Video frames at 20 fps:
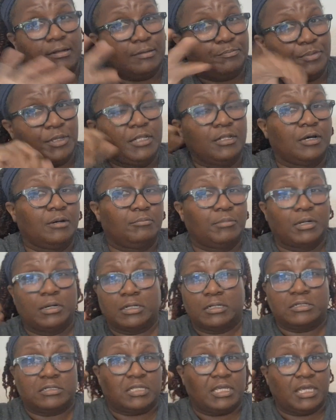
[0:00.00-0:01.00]
Peanut
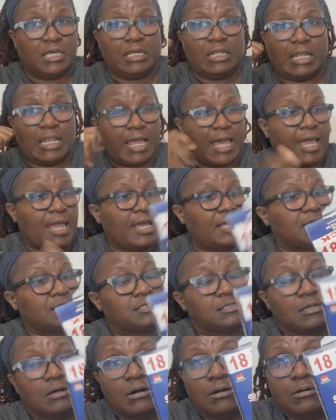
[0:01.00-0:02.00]
butter dead
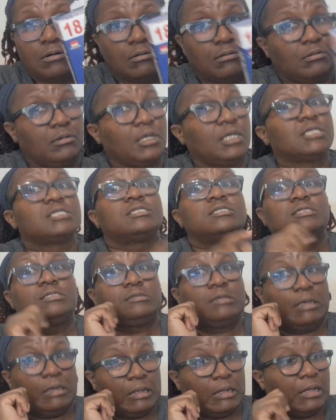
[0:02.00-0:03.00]
last. Oh, it's
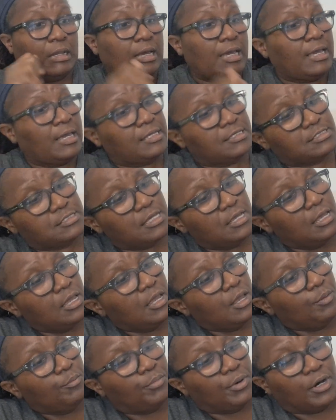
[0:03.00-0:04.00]
dead last.
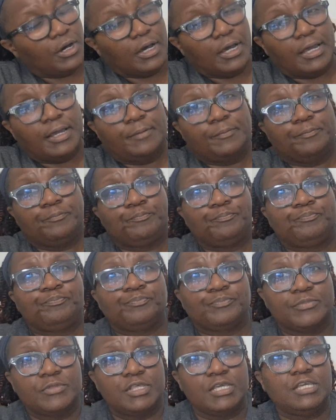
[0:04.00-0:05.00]
But
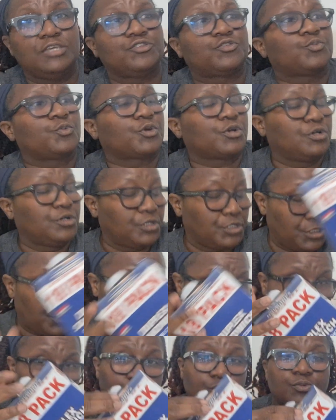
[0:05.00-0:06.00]
these were good
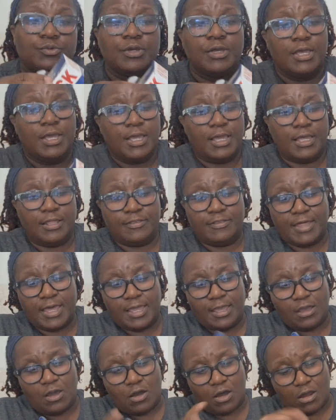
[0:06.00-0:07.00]
too. And
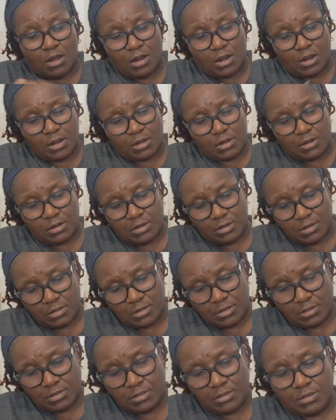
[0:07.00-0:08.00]
they are
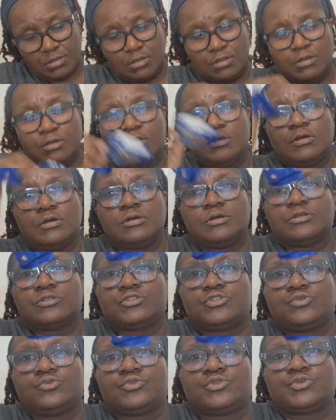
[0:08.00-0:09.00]

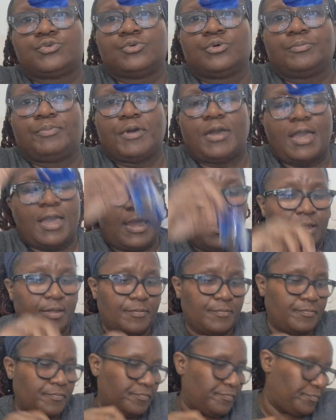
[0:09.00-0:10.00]
2 a pack.
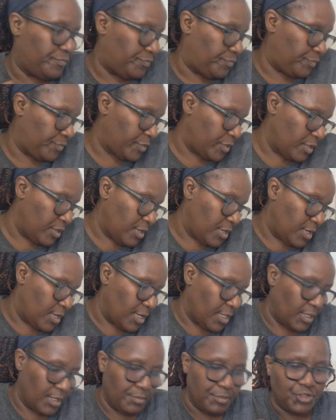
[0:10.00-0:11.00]

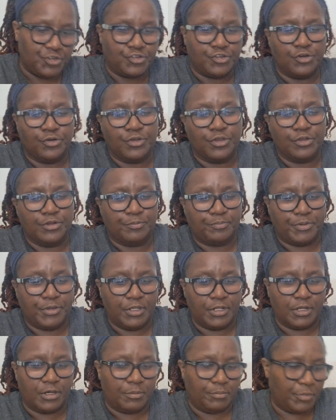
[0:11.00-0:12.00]
And let me show you the
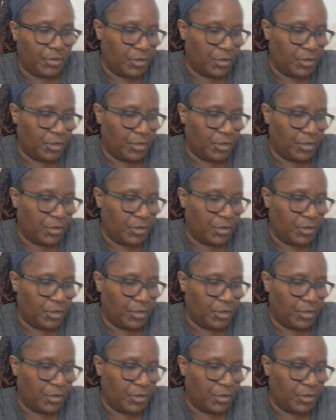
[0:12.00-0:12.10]
peanut